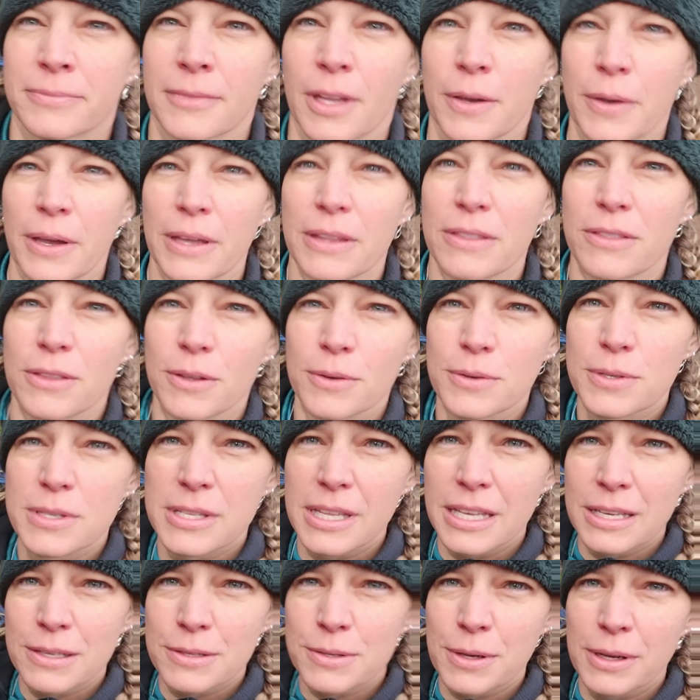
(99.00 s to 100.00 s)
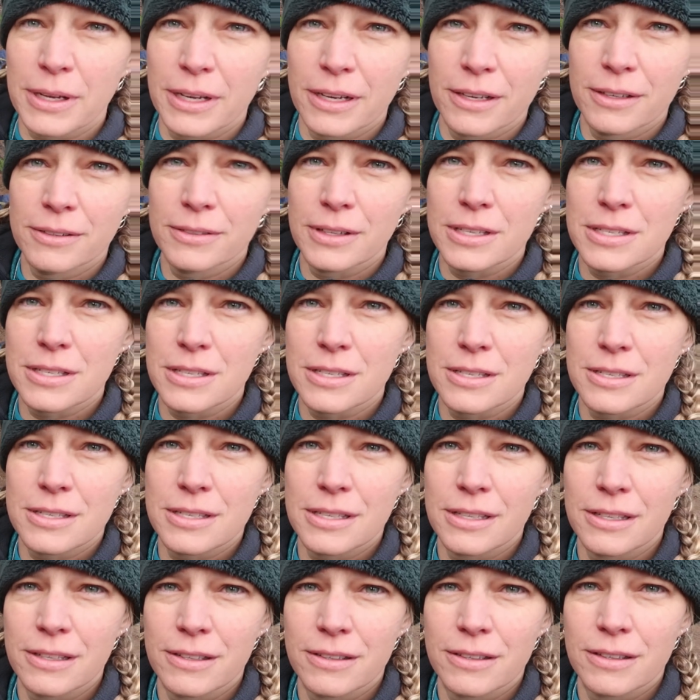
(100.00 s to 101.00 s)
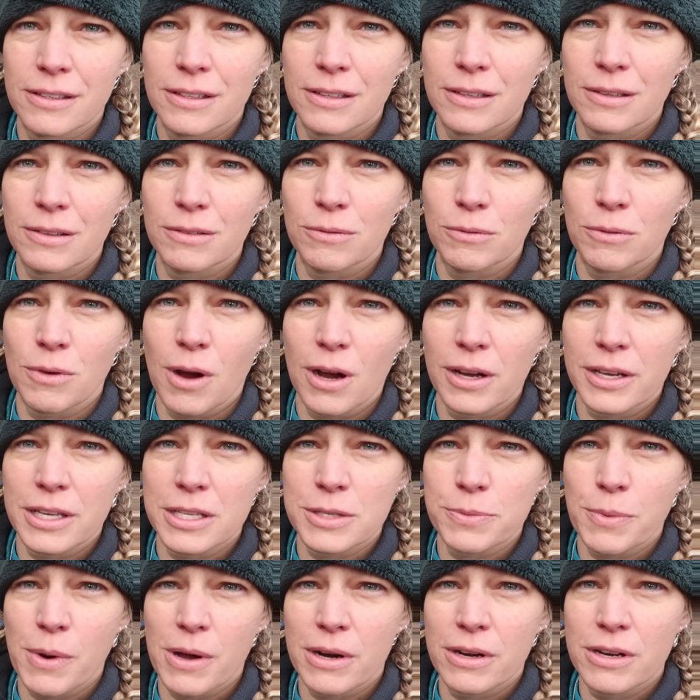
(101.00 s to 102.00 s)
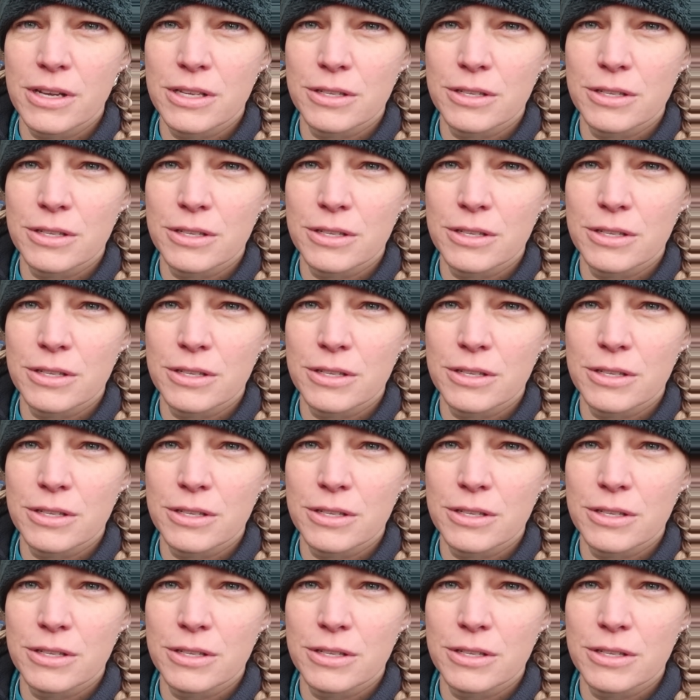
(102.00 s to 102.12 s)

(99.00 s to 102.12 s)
Okay, those things right here, this is Rocky's water.